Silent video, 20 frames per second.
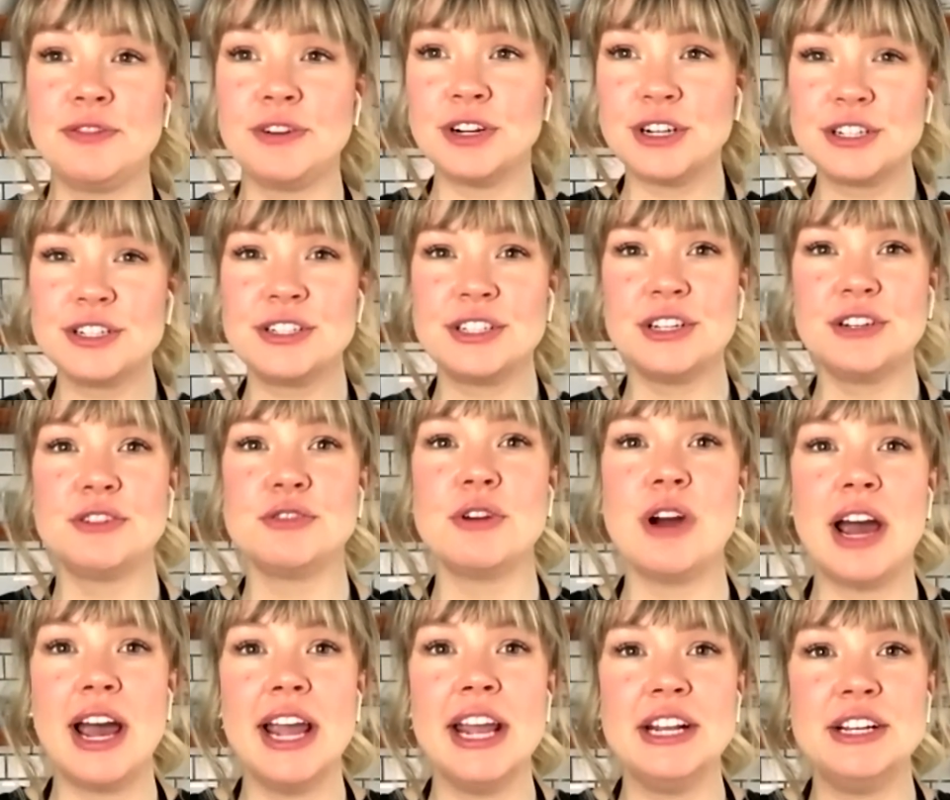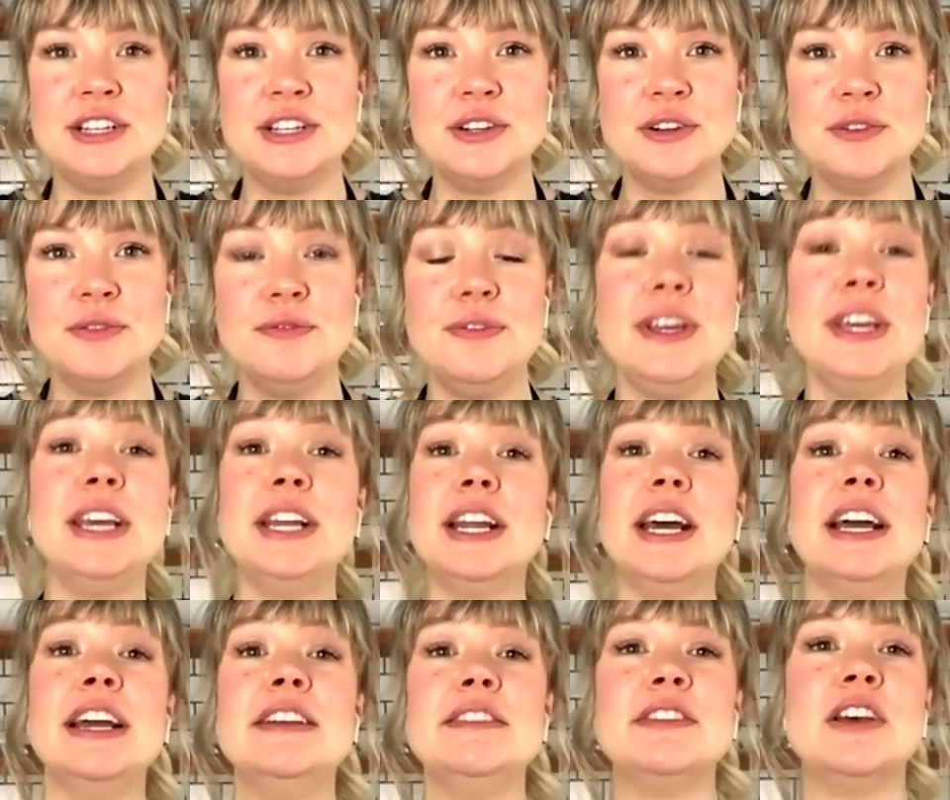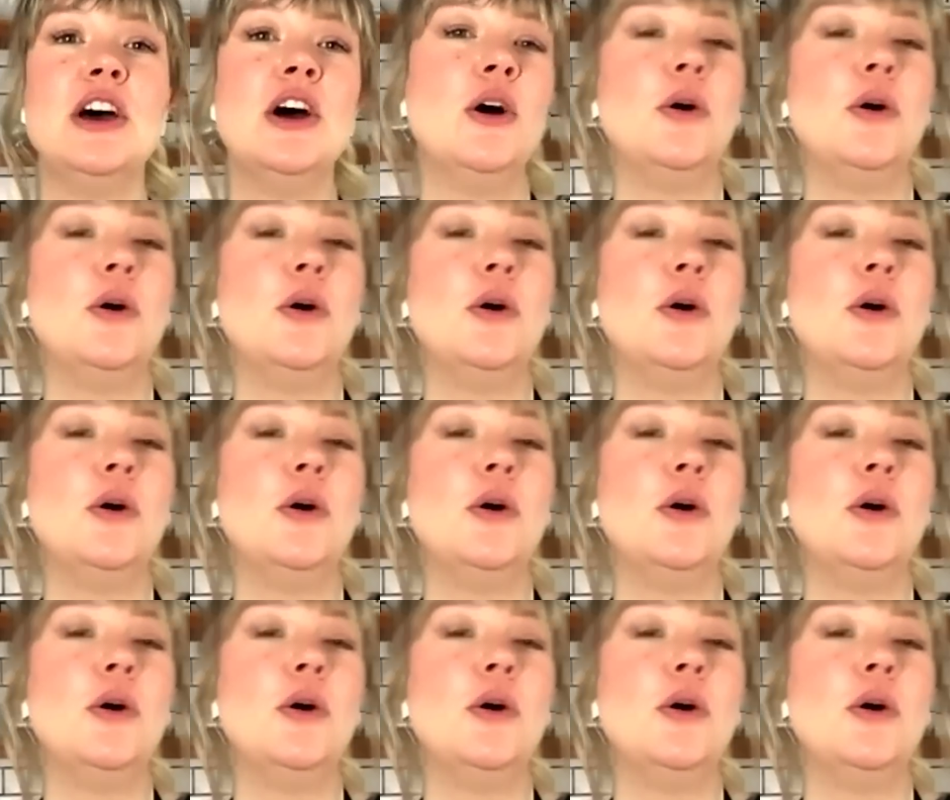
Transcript: first try to veganize